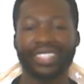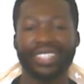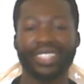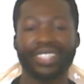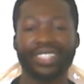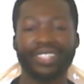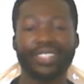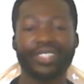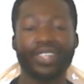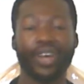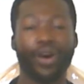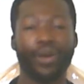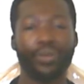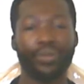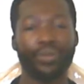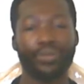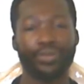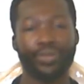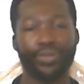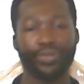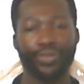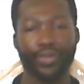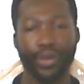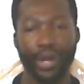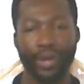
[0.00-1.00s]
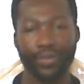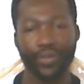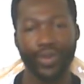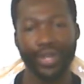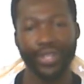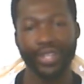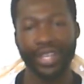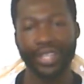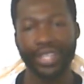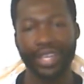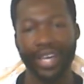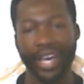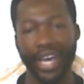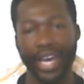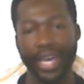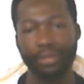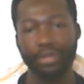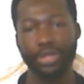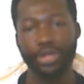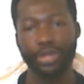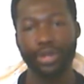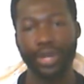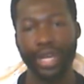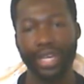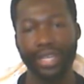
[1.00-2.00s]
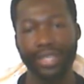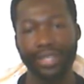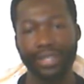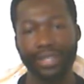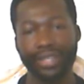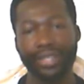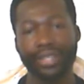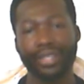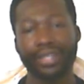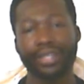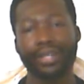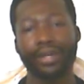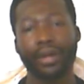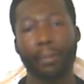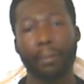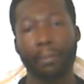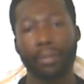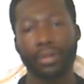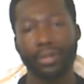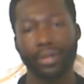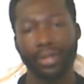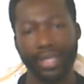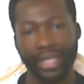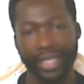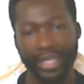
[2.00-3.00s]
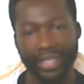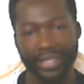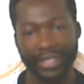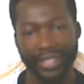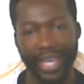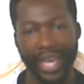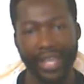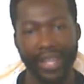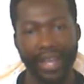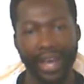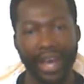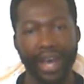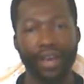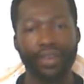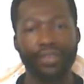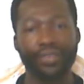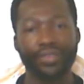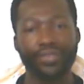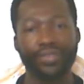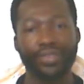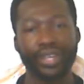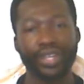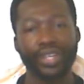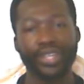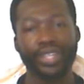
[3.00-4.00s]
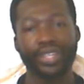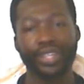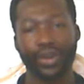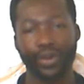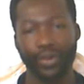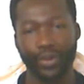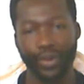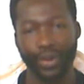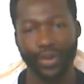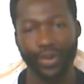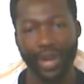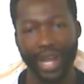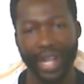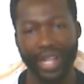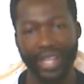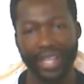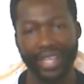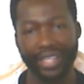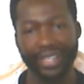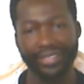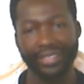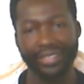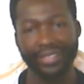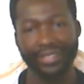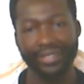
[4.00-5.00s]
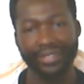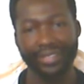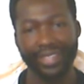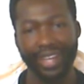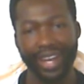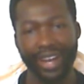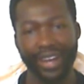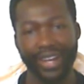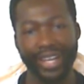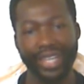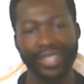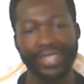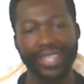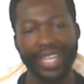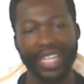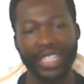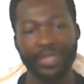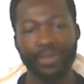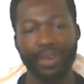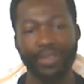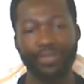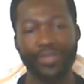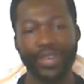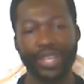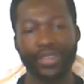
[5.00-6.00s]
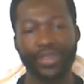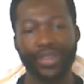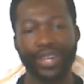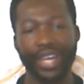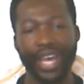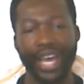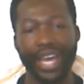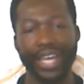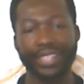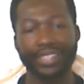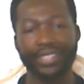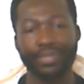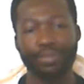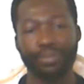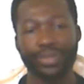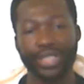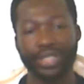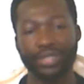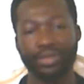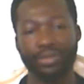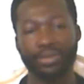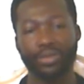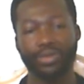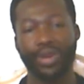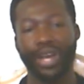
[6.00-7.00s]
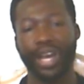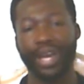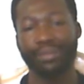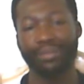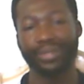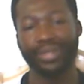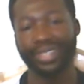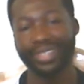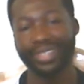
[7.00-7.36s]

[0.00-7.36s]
So, for everyone on the hype train, please get off. You'll regret it. All right, that's my video, guys. Please subscribe.